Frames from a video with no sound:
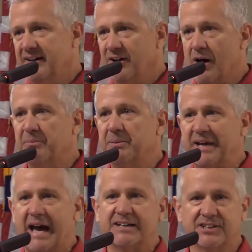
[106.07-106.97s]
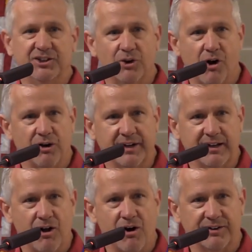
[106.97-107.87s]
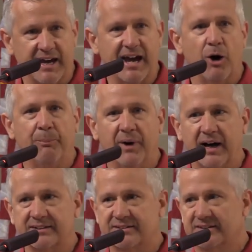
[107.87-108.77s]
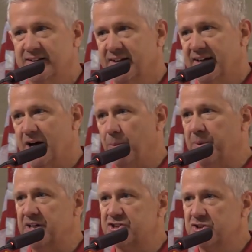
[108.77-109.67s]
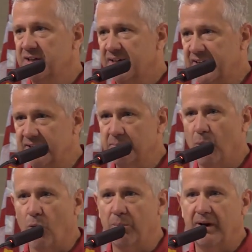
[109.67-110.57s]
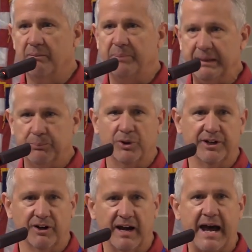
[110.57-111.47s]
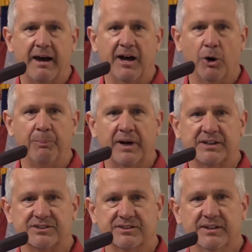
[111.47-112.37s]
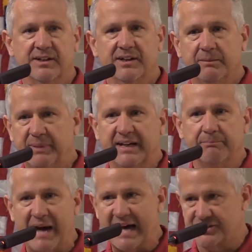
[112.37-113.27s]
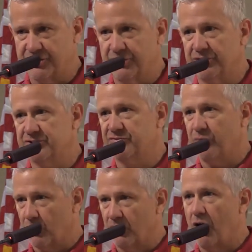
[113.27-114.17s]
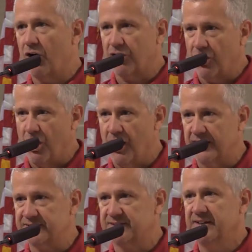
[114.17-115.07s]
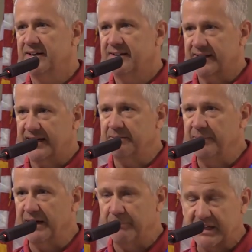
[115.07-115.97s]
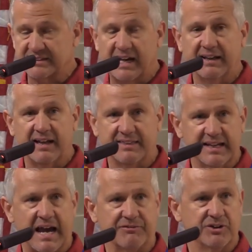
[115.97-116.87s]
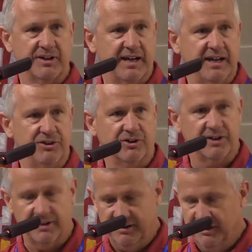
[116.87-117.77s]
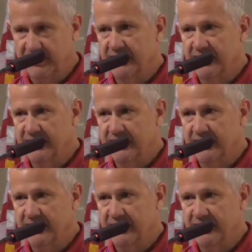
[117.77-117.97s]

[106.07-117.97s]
you know, I'm going to be asking you all day long to help us, help us get more people here, help us be ambassadors for our cause to get men, because I, I think after today you're going to